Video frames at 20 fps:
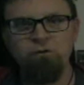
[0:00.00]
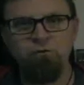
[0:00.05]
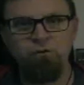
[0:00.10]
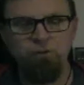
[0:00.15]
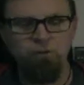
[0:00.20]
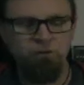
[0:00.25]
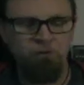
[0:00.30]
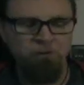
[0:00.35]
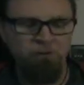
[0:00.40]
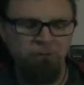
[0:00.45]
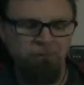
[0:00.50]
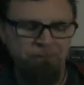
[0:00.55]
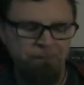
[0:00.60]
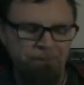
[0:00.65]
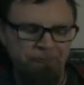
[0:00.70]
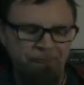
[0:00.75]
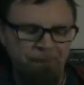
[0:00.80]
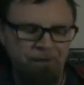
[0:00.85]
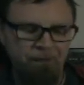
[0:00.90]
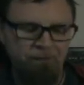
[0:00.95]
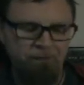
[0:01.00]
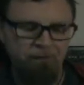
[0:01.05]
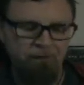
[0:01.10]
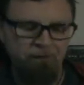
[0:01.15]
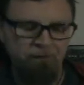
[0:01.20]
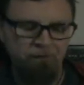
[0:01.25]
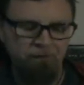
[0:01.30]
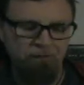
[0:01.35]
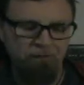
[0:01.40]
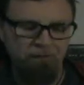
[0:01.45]
sword
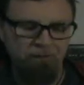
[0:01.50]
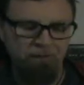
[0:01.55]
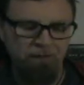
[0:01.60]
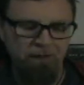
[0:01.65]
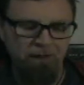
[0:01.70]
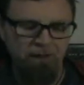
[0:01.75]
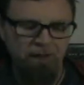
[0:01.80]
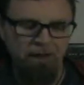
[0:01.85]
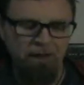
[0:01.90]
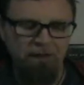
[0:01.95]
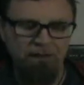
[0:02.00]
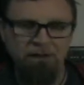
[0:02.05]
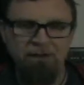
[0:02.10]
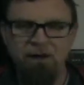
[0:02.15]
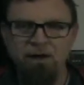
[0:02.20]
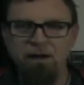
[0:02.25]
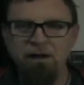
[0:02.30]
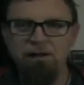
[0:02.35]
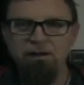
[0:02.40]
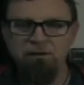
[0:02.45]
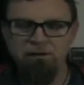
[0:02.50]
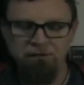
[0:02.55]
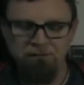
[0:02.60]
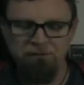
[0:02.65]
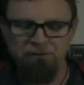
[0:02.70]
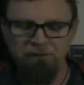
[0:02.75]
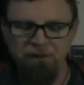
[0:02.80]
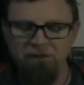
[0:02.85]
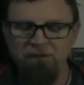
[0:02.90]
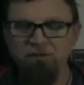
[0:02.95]
and uh,
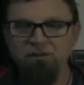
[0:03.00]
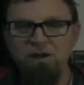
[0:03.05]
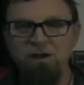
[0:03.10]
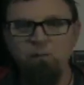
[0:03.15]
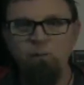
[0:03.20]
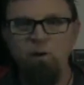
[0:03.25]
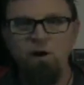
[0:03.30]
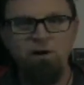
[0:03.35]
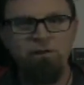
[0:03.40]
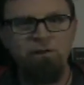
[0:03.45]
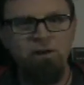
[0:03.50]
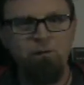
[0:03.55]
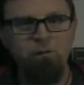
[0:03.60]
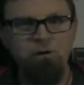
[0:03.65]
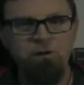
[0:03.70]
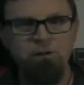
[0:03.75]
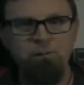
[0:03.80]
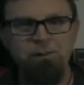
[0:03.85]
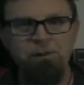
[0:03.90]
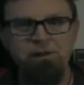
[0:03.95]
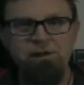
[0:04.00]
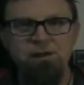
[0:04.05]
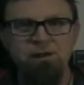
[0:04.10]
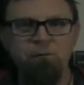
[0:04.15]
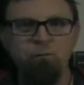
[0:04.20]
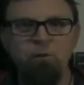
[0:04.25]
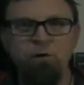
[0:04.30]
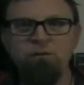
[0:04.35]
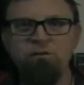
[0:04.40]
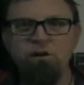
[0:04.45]
they say where they want to be
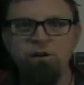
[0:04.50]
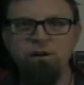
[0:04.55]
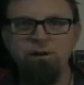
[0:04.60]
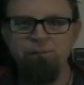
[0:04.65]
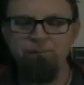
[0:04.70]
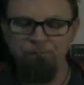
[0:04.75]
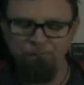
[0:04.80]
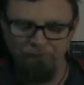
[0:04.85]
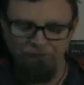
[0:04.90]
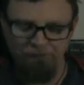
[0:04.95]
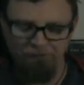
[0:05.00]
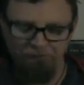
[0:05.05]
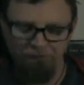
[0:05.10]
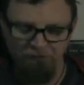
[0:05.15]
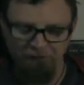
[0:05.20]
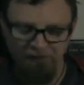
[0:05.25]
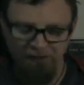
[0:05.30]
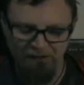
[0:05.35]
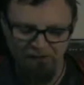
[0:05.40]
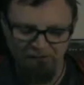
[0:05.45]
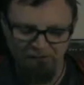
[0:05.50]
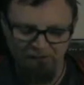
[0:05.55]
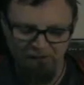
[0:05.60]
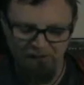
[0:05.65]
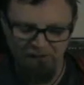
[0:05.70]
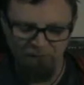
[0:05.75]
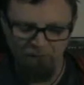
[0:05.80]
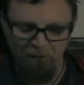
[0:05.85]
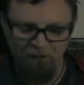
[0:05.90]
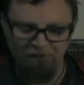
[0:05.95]
and what time. So they
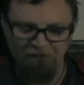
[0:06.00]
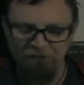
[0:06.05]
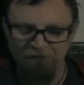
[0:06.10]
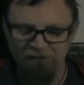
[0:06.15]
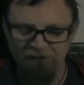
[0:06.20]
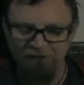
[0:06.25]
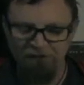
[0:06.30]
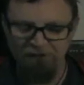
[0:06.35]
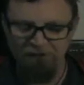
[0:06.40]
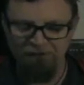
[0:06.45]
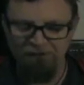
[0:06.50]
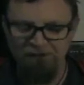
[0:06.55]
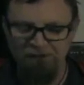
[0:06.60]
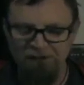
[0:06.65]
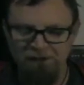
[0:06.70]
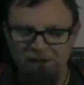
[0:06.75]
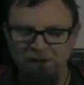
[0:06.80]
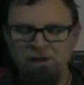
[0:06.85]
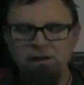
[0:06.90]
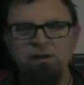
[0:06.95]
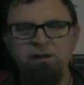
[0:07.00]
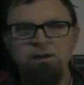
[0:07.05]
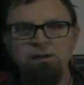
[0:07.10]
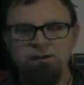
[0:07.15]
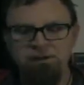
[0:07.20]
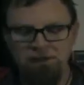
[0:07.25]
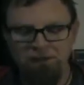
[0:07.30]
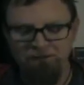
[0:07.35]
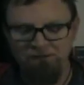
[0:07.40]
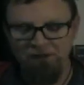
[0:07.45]
say Washington, D.C.,
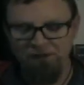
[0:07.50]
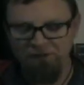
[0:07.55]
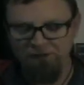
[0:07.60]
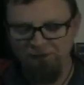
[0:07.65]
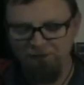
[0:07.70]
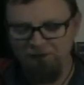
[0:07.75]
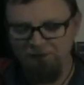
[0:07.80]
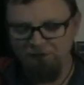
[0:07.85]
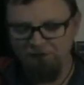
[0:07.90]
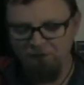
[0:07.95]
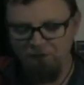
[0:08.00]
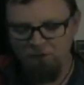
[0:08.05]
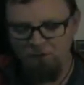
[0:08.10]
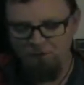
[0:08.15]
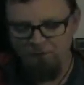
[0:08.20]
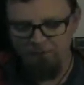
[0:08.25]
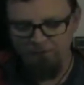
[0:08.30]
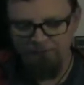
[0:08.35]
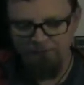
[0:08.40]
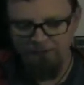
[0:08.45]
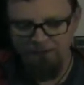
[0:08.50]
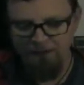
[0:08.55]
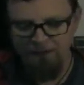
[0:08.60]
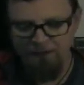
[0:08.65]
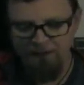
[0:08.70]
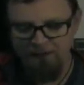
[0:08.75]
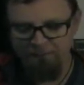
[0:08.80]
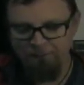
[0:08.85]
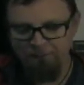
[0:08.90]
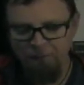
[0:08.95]
1932,
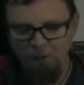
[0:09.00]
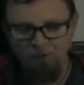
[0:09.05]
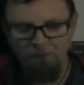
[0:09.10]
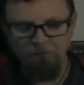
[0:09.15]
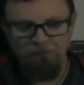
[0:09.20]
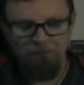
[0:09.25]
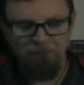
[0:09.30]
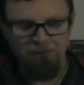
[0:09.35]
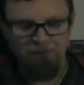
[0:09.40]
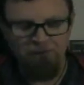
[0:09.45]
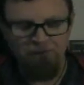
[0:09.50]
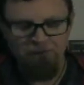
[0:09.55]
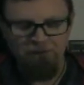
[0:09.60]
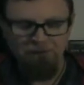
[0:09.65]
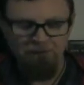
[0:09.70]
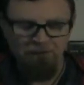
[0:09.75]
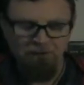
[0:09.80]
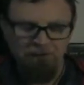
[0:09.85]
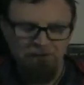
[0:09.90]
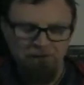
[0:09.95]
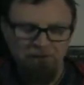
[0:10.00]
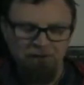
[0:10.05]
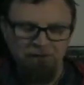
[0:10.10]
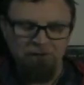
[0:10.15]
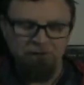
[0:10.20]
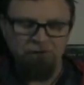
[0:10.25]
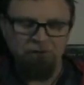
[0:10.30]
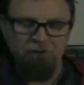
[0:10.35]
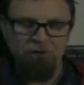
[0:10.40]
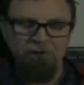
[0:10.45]
and poof.
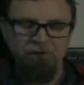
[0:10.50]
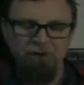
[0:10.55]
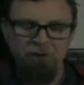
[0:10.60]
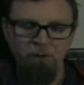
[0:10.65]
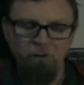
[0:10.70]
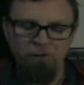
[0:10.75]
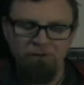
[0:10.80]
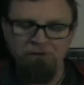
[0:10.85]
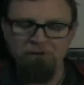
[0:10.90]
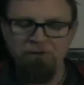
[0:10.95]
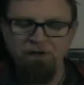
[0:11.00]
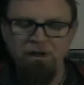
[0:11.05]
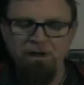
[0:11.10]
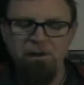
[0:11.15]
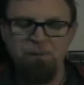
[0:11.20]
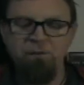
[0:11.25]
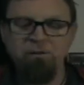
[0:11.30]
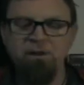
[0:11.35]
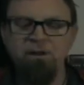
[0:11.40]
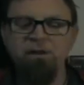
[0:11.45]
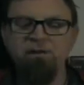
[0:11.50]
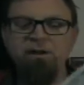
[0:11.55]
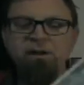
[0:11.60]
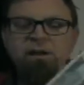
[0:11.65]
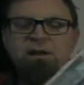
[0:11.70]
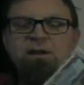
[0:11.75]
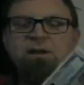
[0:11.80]
So they're in olden times and they